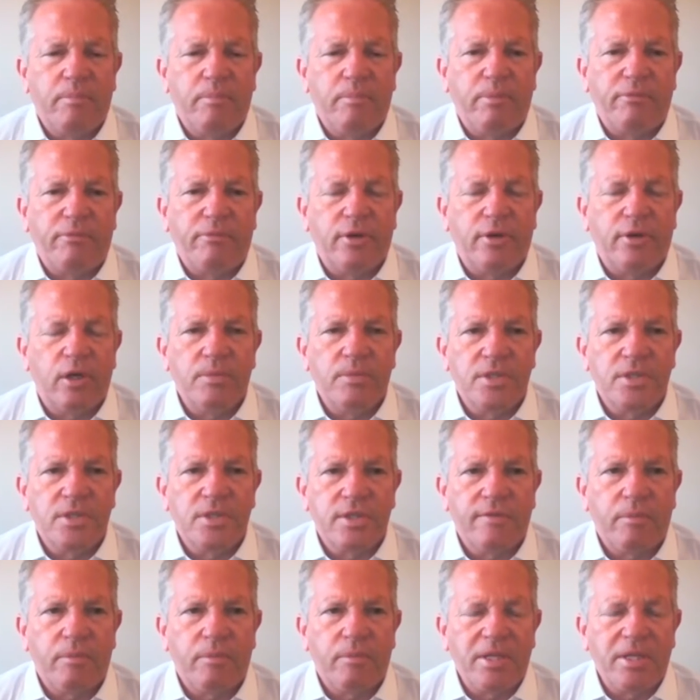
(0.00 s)
the
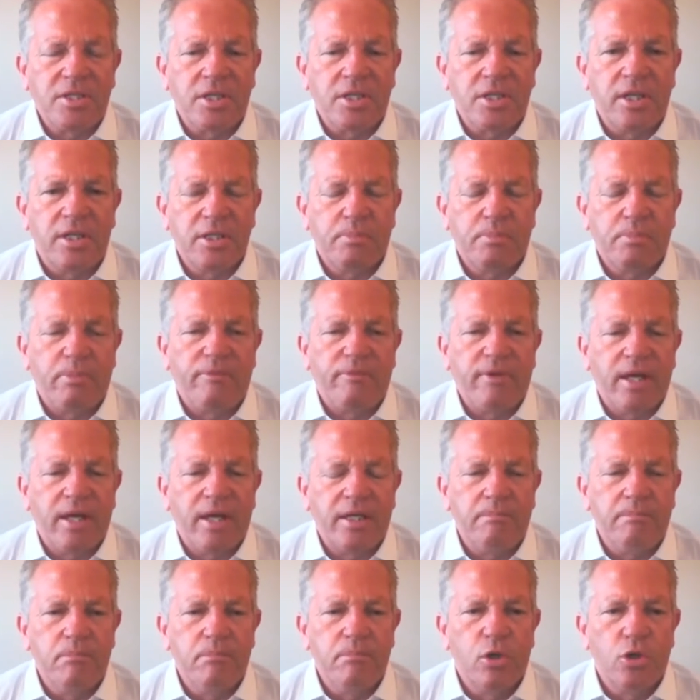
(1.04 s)
performance of the business,
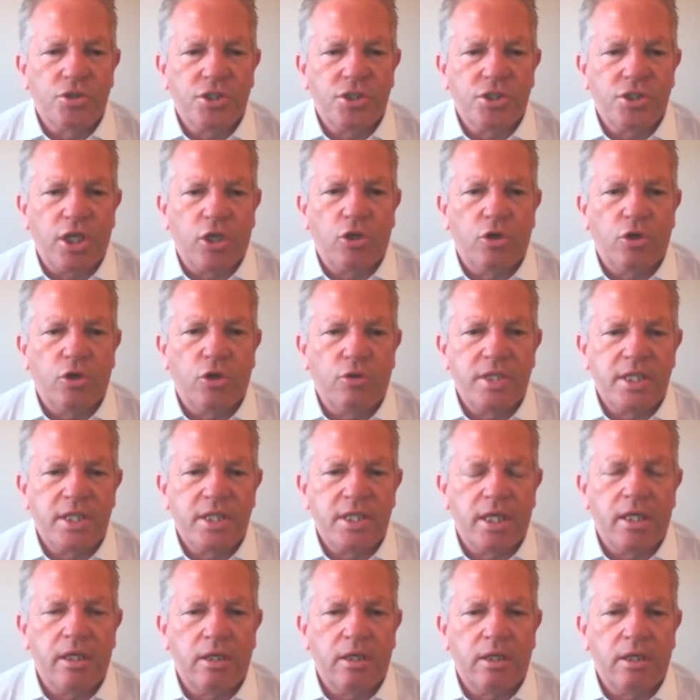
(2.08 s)
providing more
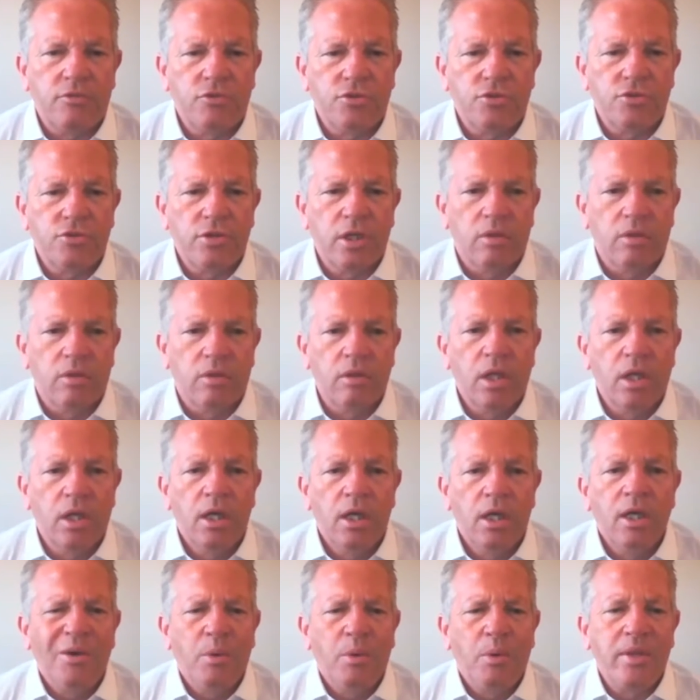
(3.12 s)
security and control